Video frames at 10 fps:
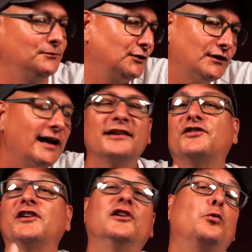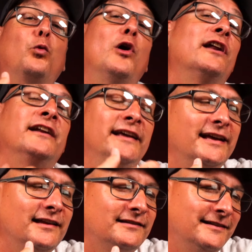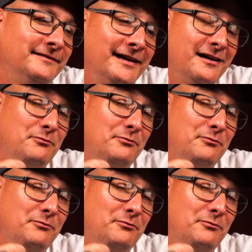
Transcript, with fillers: just kind of seeing what it is and